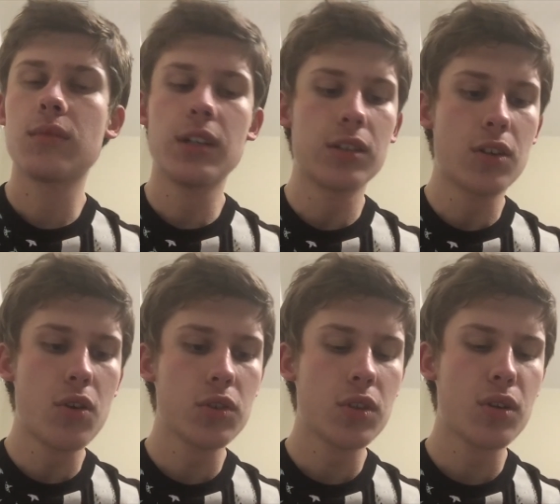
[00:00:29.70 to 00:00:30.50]
and
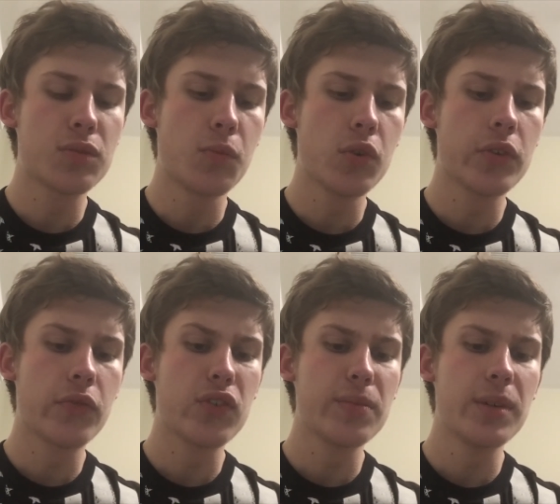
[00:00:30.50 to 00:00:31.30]
co-stars
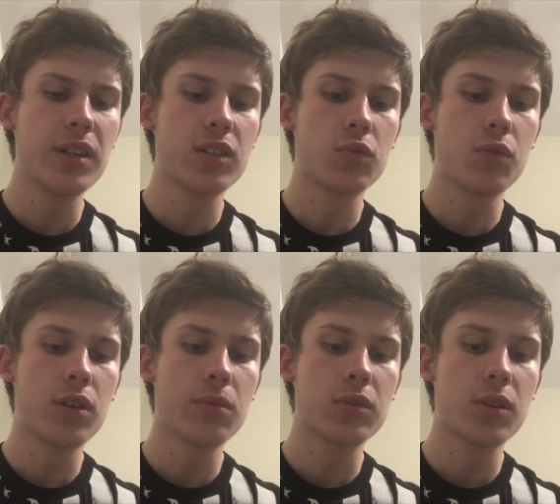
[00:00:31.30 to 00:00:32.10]
Morgan Freeman as
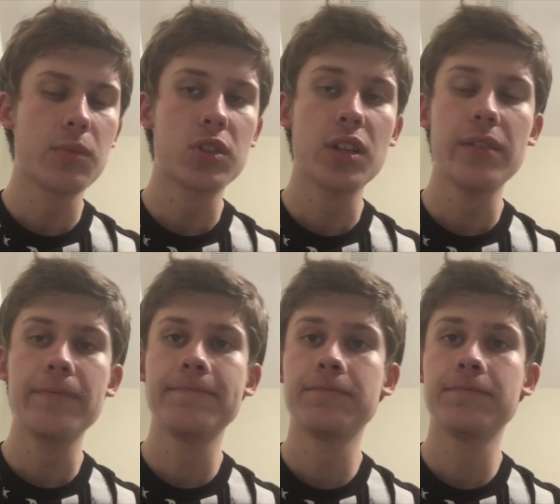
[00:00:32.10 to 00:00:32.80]
William Somerset.